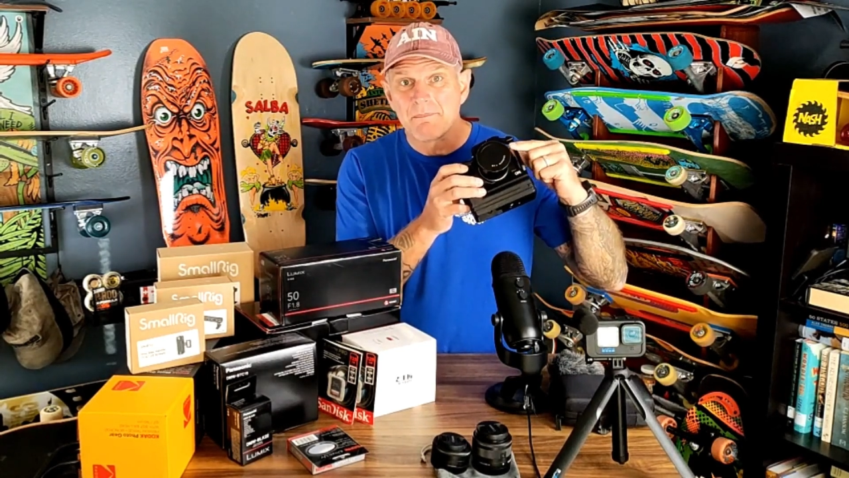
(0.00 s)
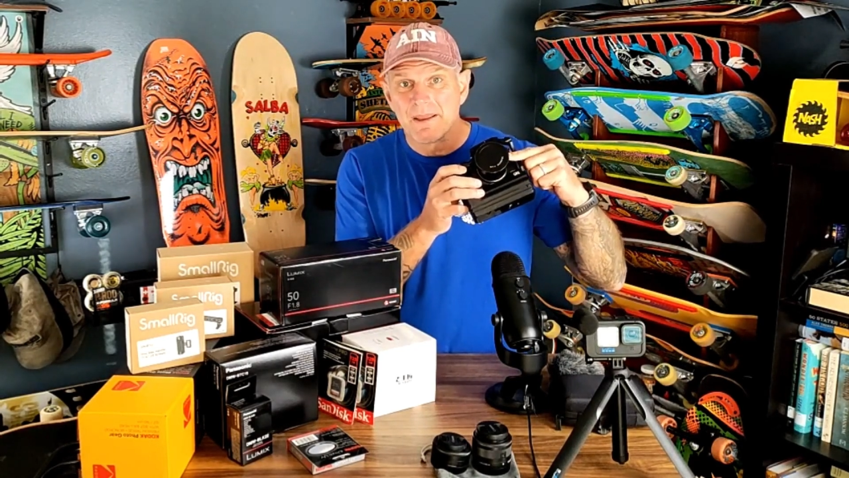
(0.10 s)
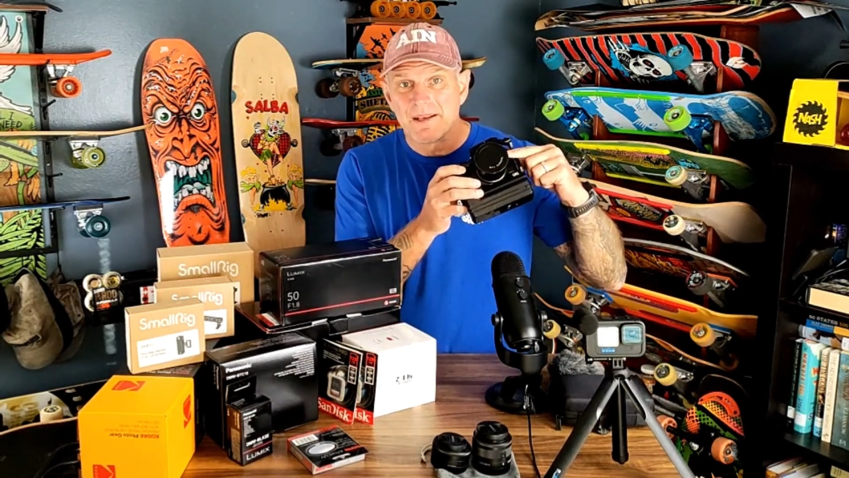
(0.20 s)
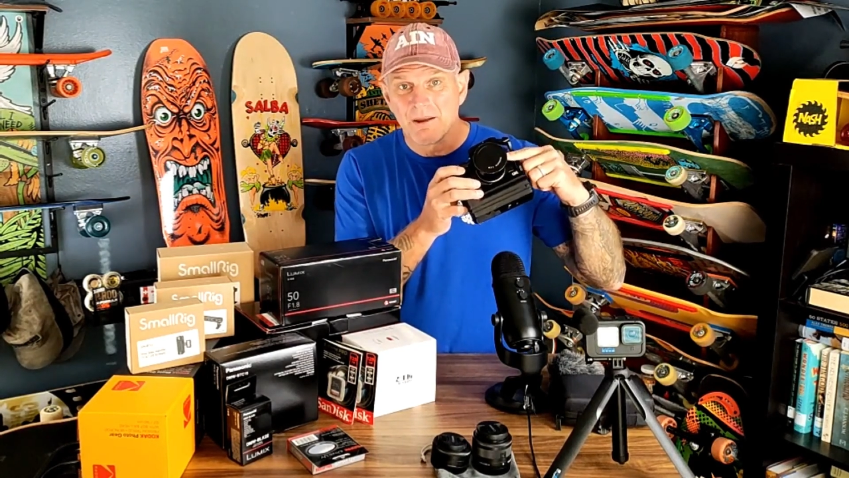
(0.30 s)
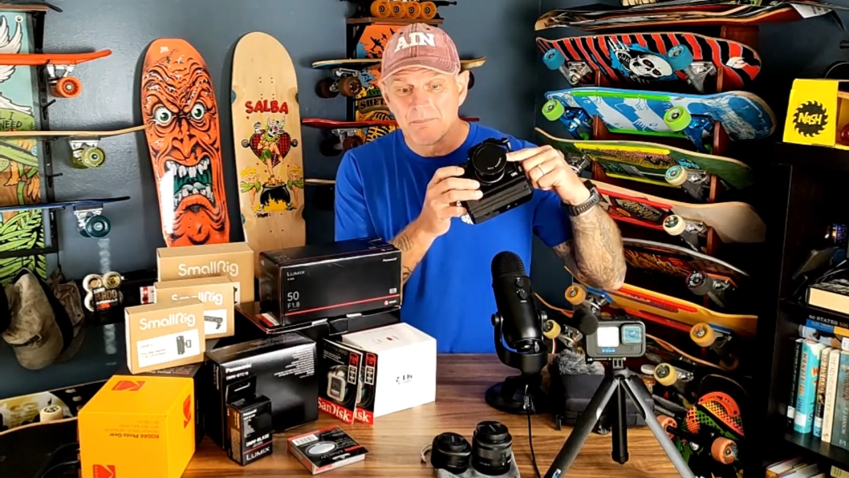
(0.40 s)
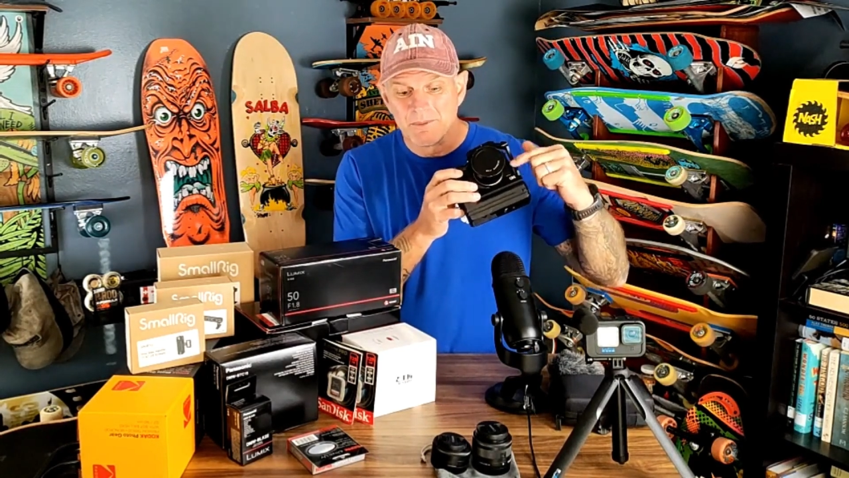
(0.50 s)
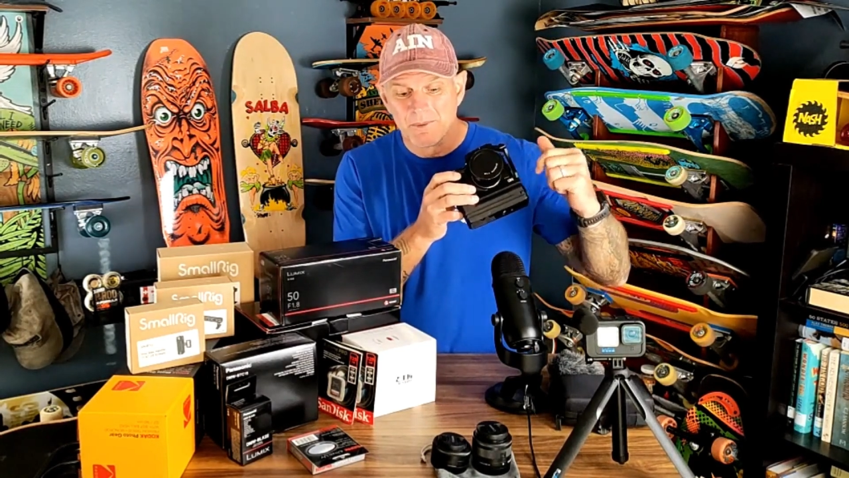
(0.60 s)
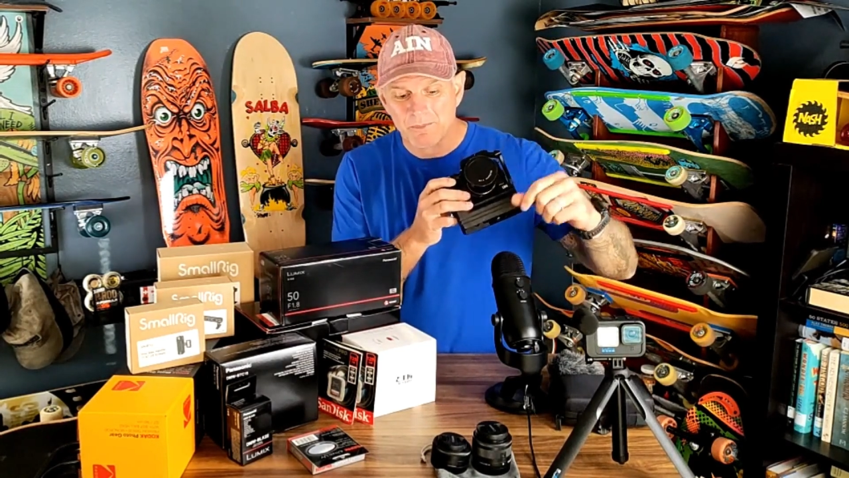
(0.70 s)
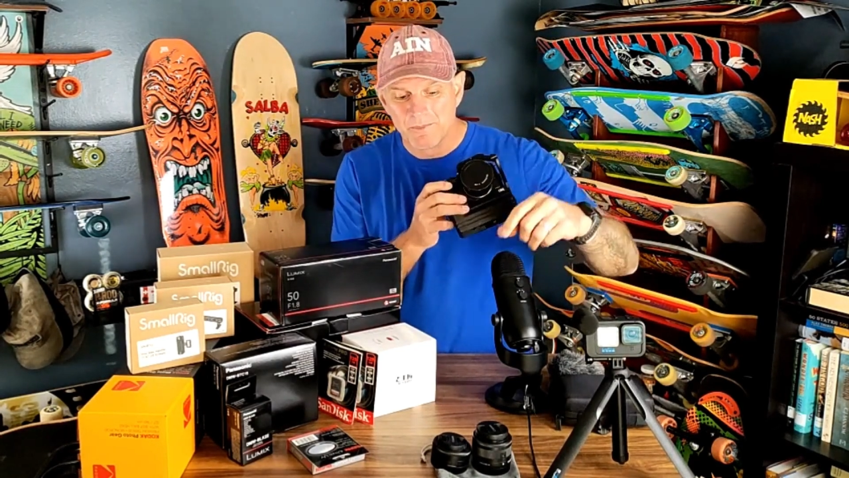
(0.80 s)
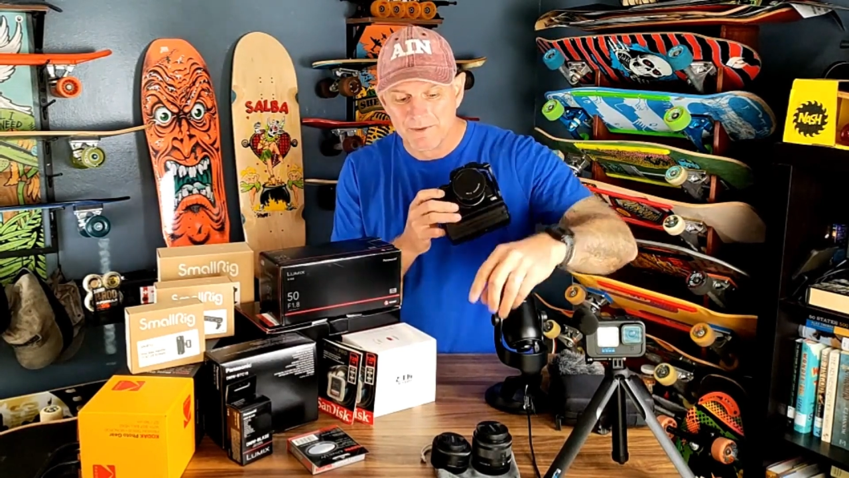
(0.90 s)
may not be
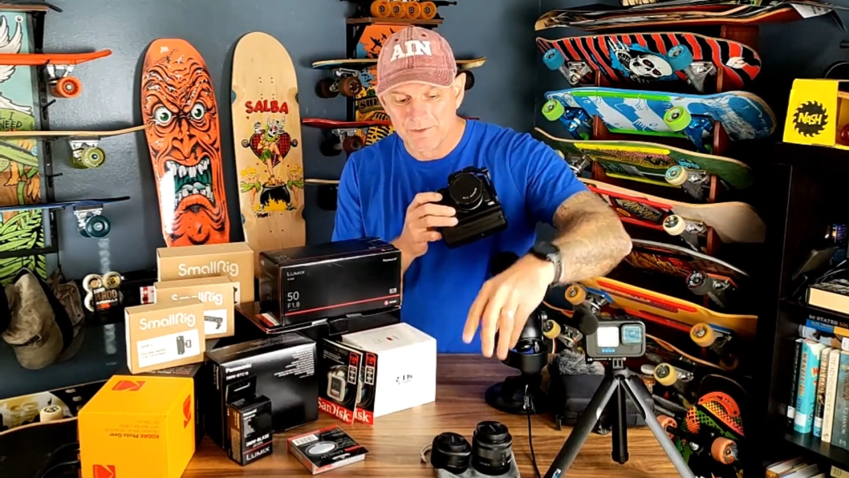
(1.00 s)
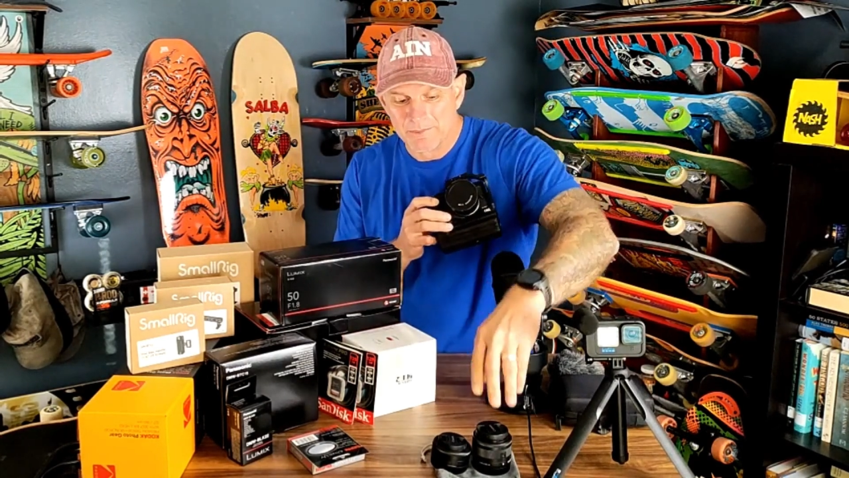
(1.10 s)
what it was,